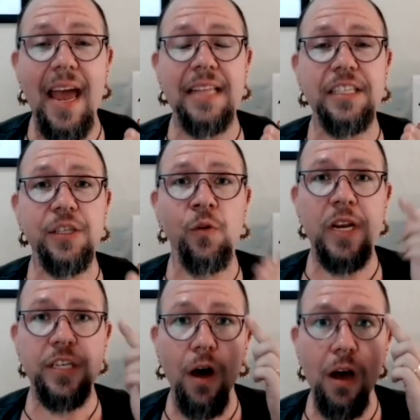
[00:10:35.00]
and so when
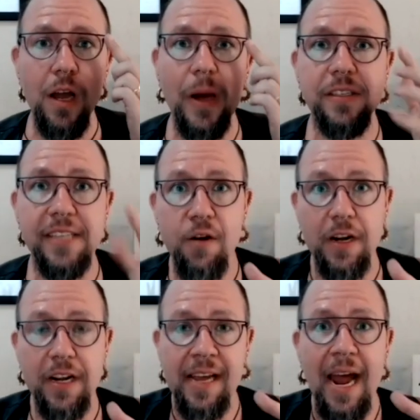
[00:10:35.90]
we talk about
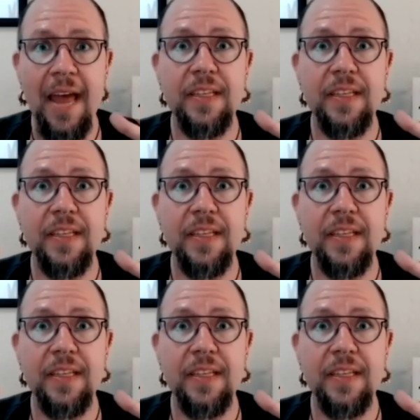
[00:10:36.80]
sacred kink i had